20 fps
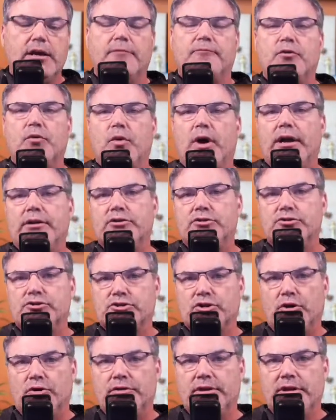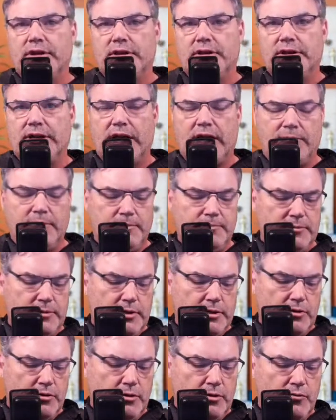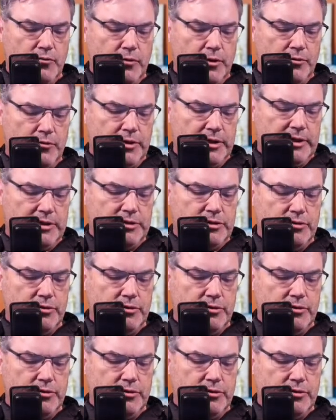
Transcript: If you want to show the hidden album, what we need